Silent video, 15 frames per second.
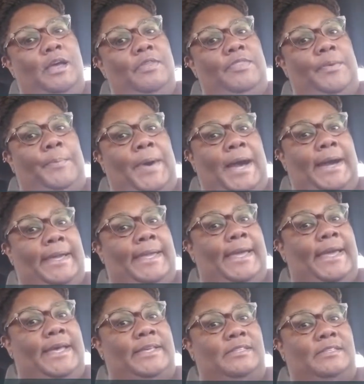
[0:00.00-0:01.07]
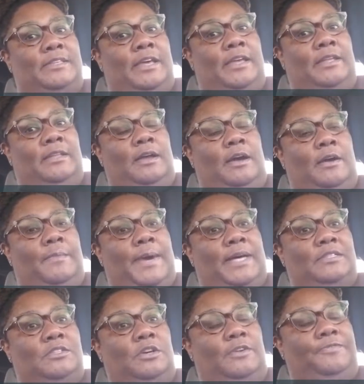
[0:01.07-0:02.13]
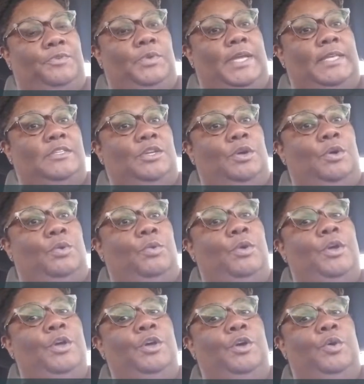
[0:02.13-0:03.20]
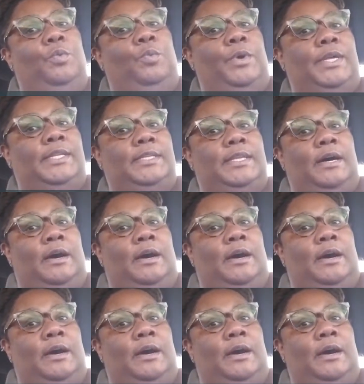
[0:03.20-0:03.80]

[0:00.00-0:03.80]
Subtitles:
the podcast that I saw a few days ago with